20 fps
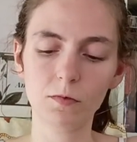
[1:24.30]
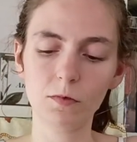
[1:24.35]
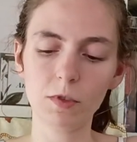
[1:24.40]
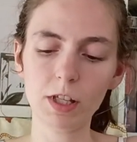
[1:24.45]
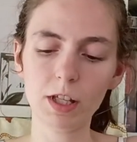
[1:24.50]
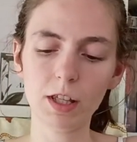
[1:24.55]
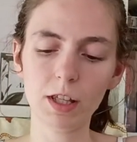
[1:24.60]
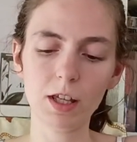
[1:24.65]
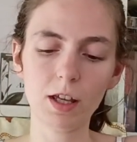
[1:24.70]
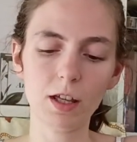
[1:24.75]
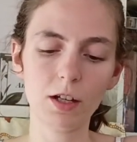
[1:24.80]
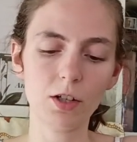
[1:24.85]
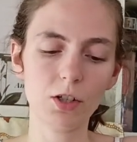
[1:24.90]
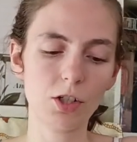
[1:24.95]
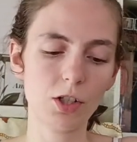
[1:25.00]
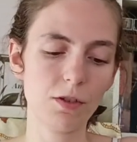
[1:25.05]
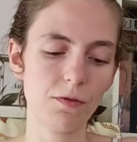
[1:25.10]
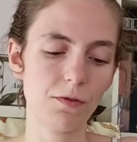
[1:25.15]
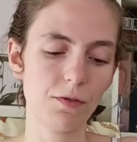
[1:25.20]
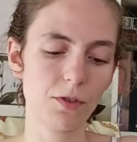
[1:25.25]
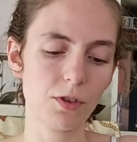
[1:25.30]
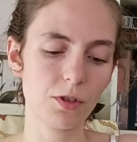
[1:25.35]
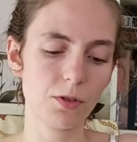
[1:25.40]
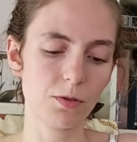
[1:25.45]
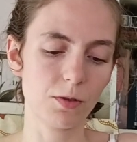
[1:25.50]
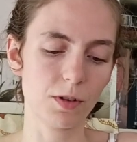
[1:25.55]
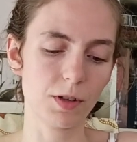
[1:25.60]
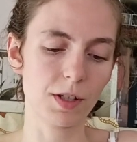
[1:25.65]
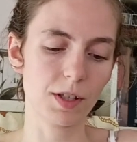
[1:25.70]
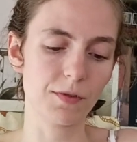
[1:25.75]
Weekly energy for the
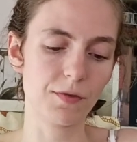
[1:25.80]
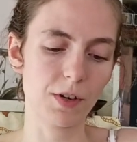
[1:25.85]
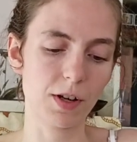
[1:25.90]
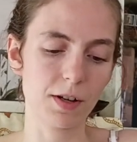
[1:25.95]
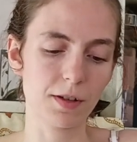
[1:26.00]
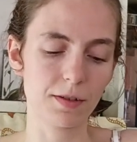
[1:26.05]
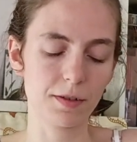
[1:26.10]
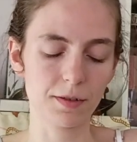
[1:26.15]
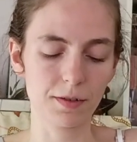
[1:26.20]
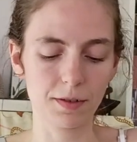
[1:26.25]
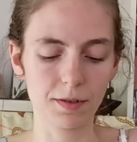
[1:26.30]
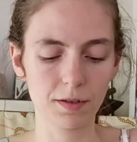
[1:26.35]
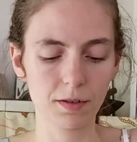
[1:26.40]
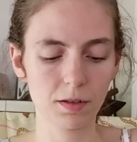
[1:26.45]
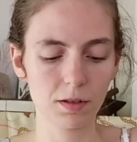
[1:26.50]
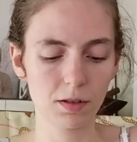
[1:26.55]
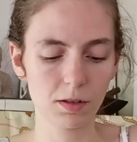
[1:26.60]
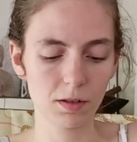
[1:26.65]
Taurus friends.